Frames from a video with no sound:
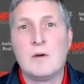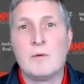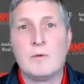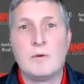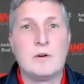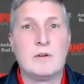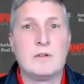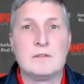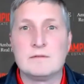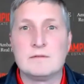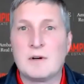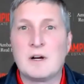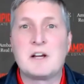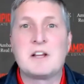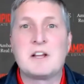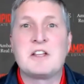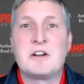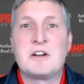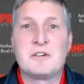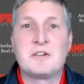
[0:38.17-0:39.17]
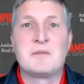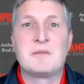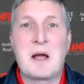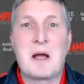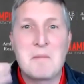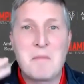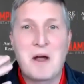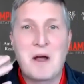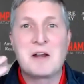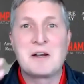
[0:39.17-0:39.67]
Well, in
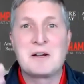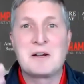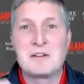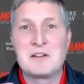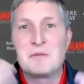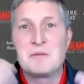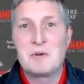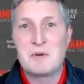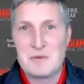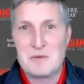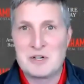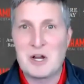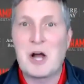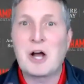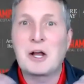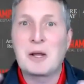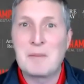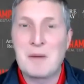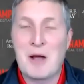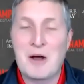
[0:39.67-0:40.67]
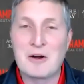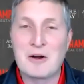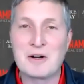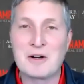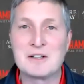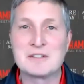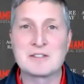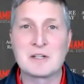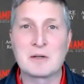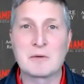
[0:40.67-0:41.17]
my mind, when we talk about it,
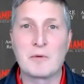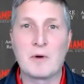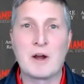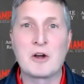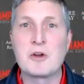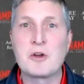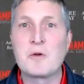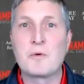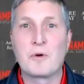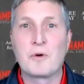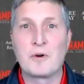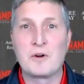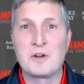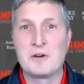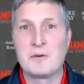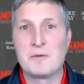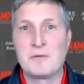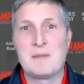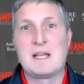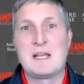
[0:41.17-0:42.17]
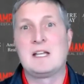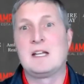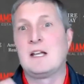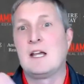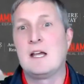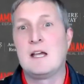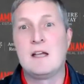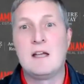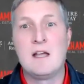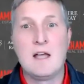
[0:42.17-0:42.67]
it's like, why are you, making
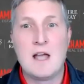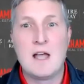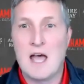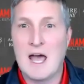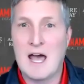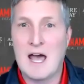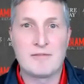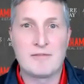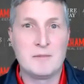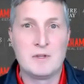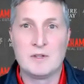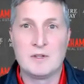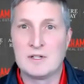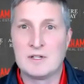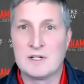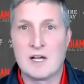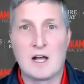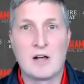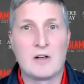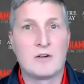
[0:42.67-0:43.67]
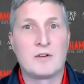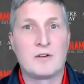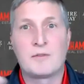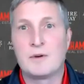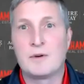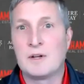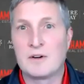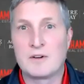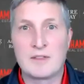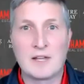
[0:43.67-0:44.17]
a $500,000,
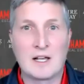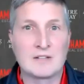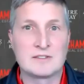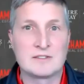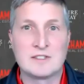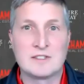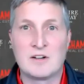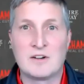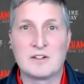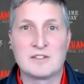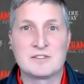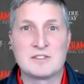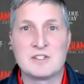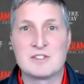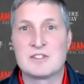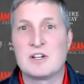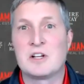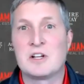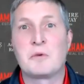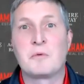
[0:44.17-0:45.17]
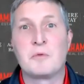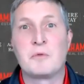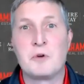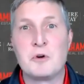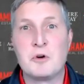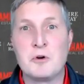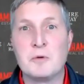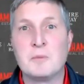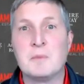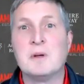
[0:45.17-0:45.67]
$300,000 decision on a
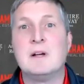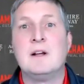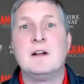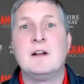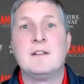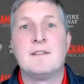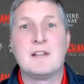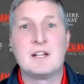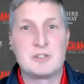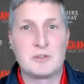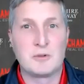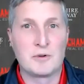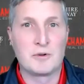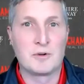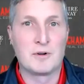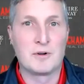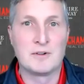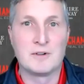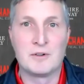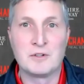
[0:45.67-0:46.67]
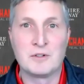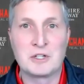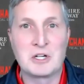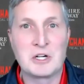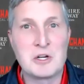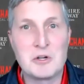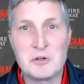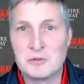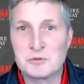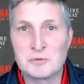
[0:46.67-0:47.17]
room that you're only going
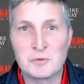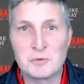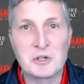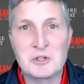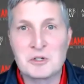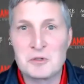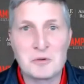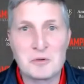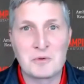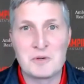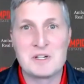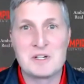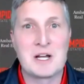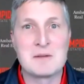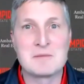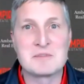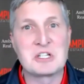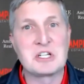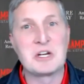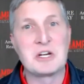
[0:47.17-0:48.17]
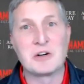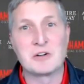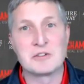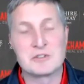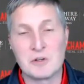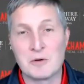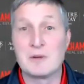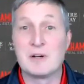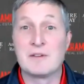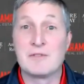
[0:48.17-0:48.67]
to use 1, 2, 3 times a year?
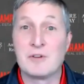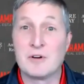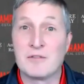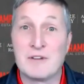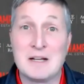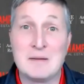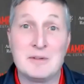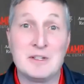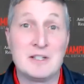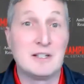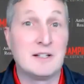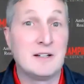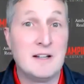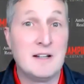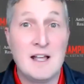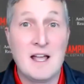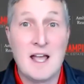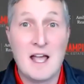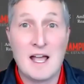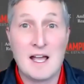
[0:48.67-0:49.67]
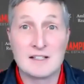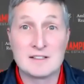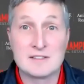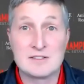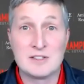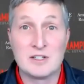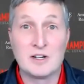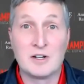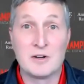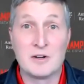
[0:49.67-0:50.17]
So, but if you're a family that
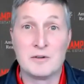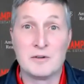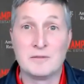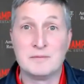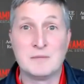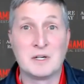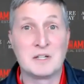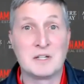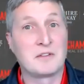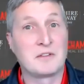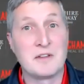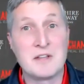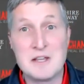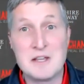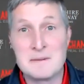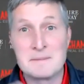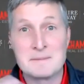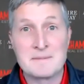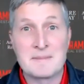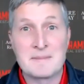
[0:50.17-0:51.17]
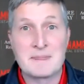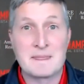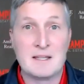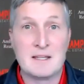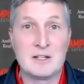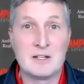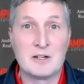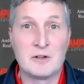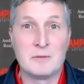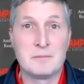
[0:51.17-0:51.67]
has, monthly
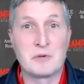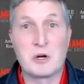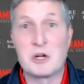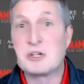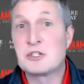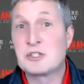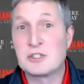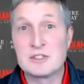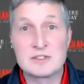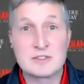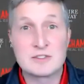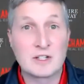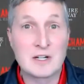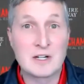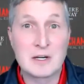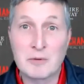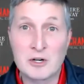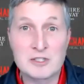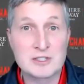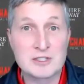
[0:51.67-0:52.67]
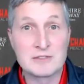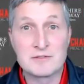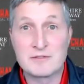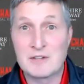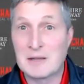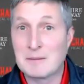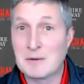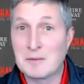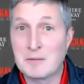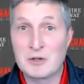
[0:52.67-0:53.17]
brunches, Sunday brunches,
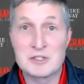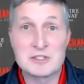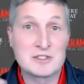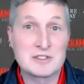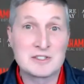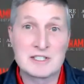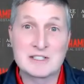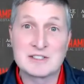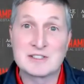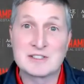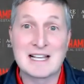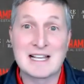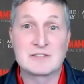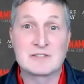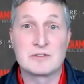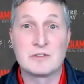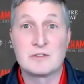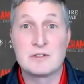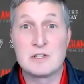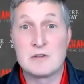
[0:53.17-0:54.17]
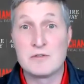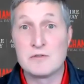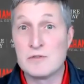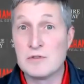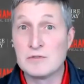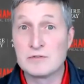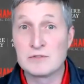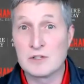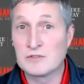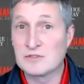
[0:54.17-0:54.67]
family brunches, things of that sort, that you
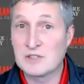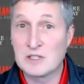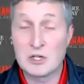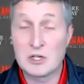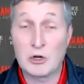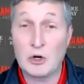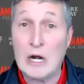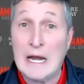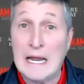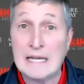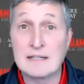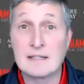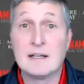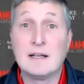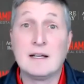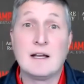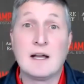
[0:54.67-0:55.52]
use those, then great.